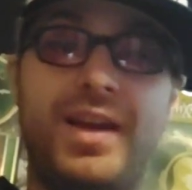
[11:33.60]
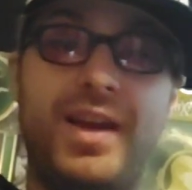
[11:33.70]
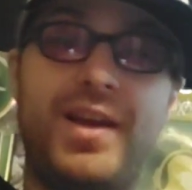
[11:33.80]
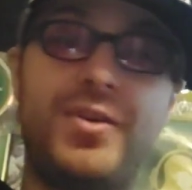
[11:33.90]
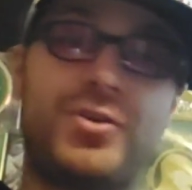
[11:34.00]

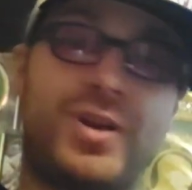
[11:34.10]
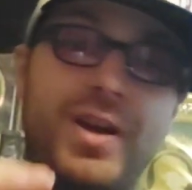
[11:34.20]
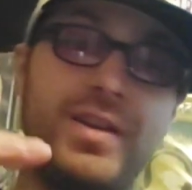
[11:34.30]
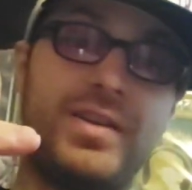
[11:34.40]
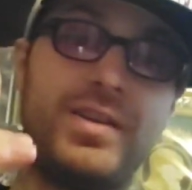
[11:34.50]
and
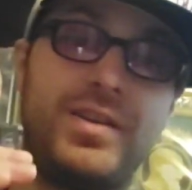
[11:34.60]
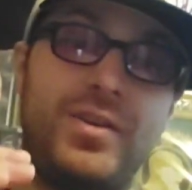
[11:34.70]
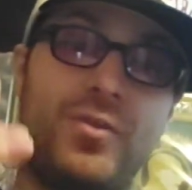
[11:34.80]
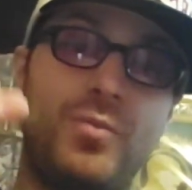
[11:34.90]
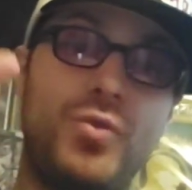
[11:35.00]
trying to, you
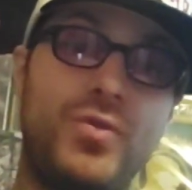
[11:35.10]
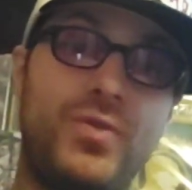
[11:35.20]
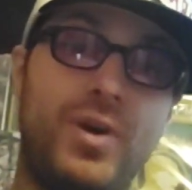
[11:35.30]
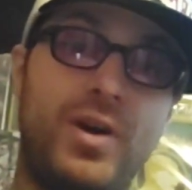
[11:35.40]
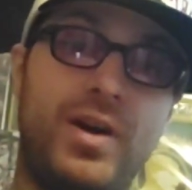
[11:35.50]
know,
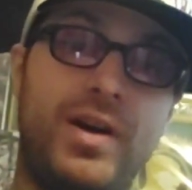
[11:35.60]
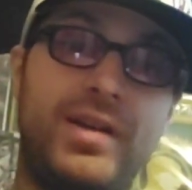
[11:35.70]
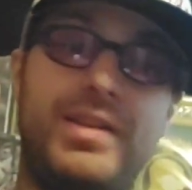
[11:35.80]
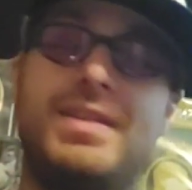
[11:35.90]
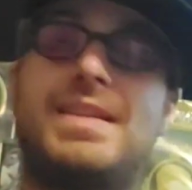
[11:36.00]
move
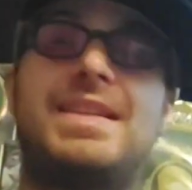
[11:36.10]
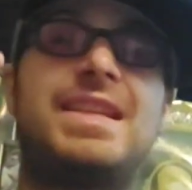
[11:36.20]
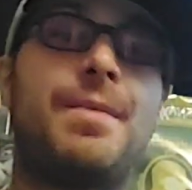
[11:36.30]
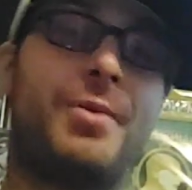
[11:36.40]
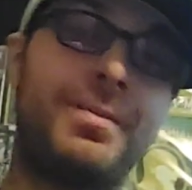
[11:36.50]
on and
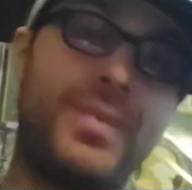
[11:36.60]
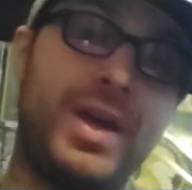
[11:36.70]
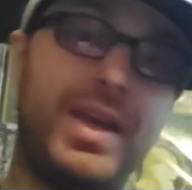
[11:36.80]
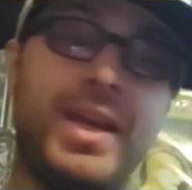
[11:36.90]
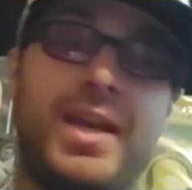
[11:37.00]
step up
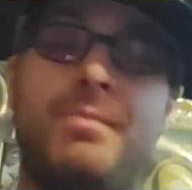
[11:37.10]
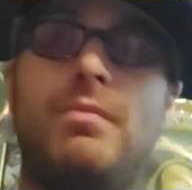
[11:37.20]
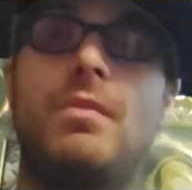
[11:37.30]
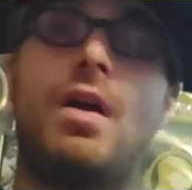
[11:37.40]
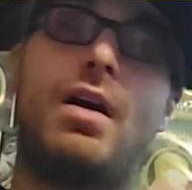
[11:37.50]
my
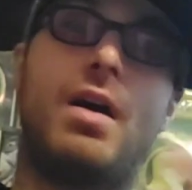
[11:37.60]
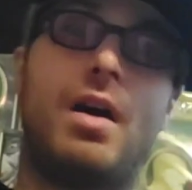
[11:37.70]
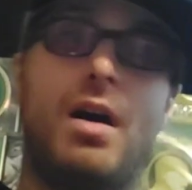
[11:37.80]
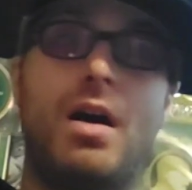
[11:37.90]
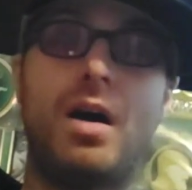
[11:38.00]
game
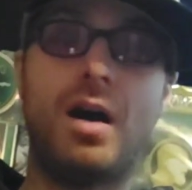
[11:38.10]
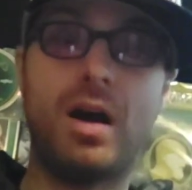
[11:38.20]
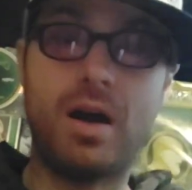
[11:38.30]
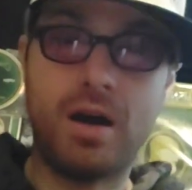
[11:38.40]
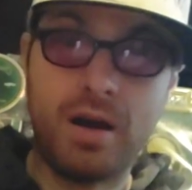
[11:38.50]

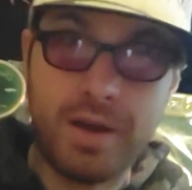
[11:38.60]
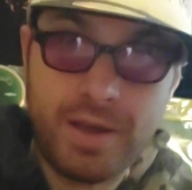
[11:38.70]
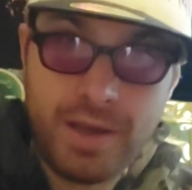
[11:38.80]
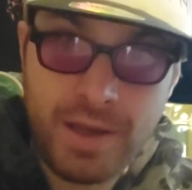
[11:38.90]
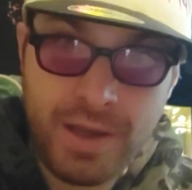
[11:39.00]

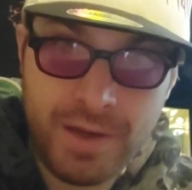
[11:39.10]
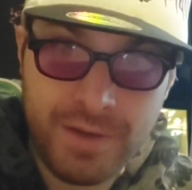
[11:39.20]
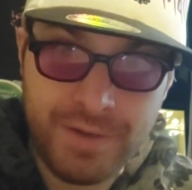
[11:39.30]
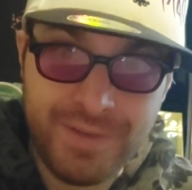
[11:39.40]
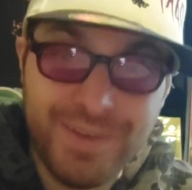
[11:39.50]

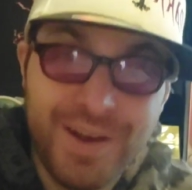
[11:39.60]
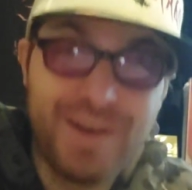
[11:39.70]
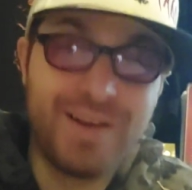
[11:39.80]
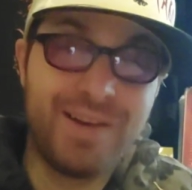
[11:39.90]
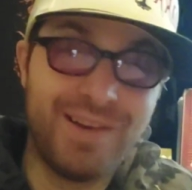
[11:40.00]
again.
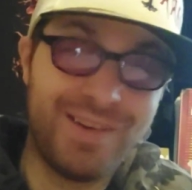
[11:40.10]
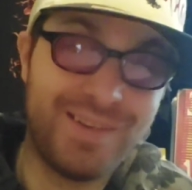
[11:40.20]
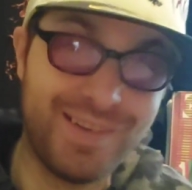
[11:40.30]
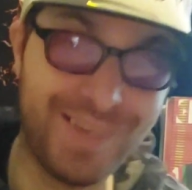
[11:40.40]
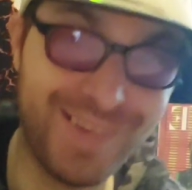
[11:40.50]

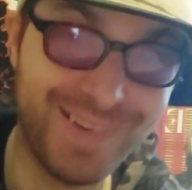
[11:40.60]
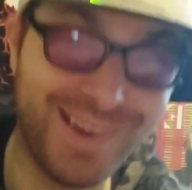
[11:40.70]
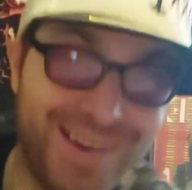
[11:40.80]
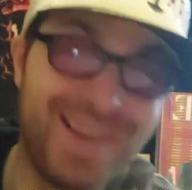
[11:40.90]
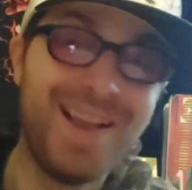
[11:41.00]

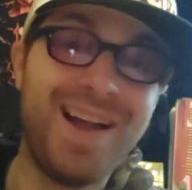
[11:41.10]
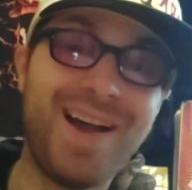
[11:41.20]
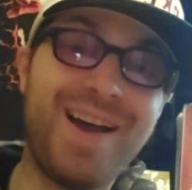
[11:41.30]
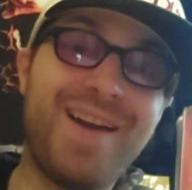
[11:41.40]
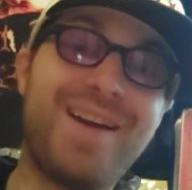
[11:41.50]
I
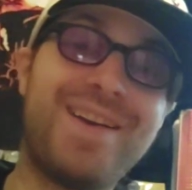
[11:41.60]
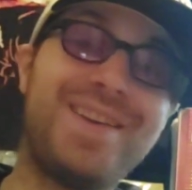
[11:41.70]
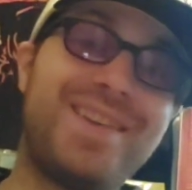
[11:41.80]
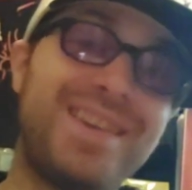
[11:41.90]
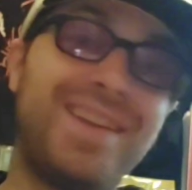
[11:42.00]

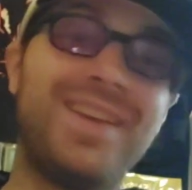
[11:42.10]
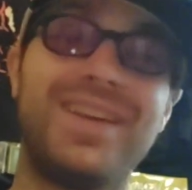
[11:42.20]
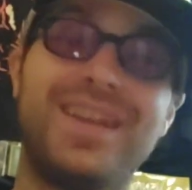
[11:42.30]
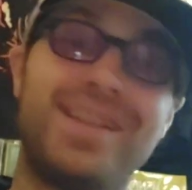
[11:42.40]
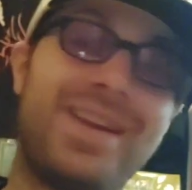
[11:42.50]
already did it.
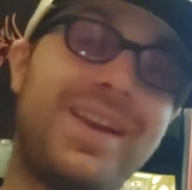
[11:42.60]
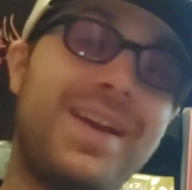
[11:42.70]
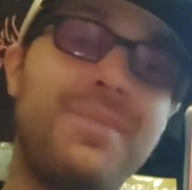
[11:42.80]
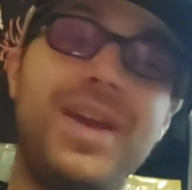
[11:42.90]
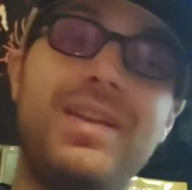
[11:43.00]
Like,
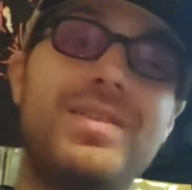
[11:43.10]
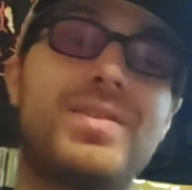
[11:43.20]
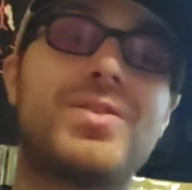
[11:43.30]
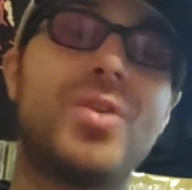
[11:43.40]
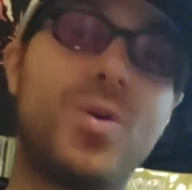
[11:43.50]
I made it
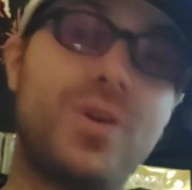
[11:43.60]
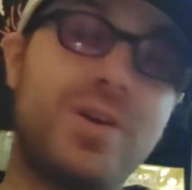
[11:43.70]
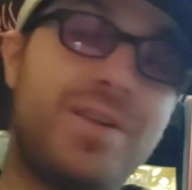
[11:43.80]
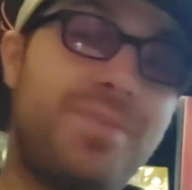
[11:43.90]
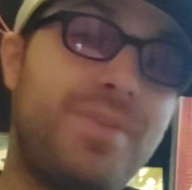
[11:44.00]
so
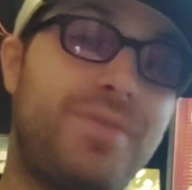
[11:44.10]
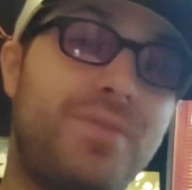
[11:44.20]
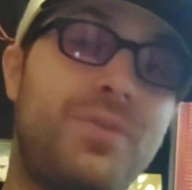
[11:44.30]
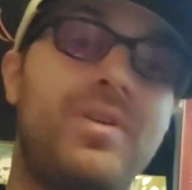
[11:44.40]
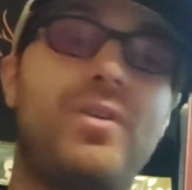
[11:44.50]
good
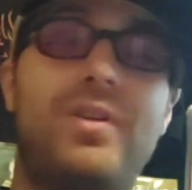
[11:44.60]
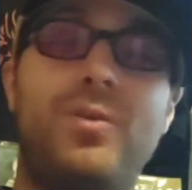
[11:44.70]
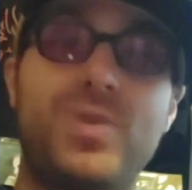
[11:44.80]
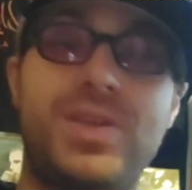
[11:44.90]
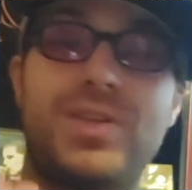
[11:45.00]
before, or
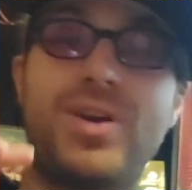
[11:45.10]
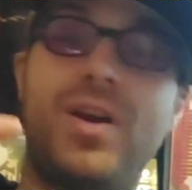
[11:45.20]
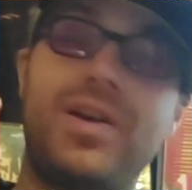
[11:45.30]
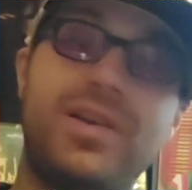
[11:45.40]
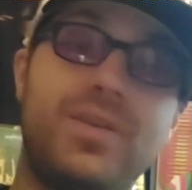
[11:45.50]
it was
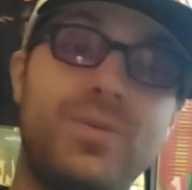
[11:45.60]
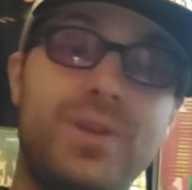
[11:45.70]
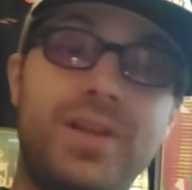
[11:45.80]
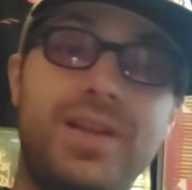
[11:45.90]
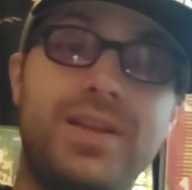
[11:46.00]
starting to
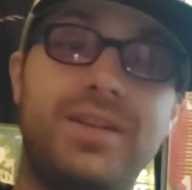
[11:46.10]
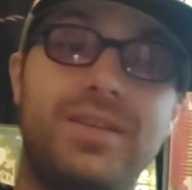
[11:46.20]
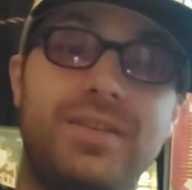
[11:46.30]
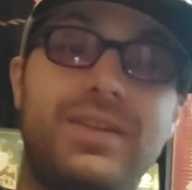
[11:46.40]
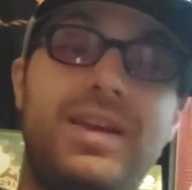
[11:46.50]
really
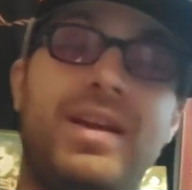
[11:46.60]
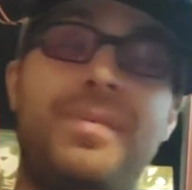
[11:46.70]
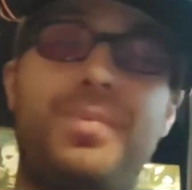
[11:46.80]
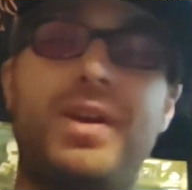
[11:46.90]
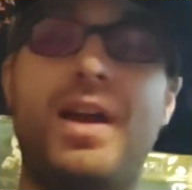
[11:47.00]
get
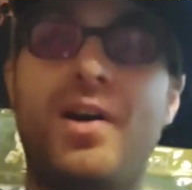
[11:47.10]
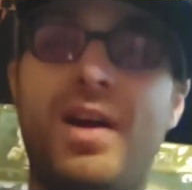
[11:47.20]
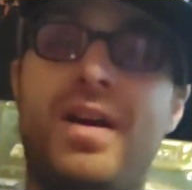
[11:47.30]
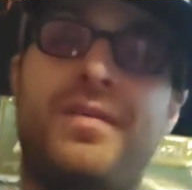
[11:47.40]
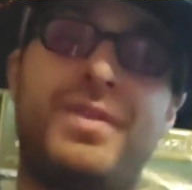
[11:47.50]
up, and now
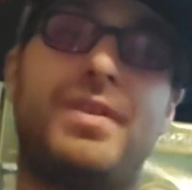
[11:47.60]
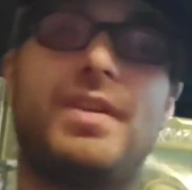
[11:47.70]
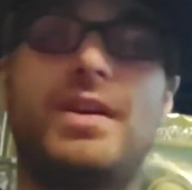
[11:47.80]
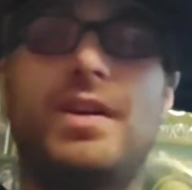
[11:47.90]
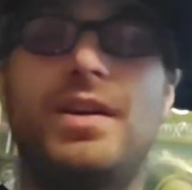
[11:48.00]
I have to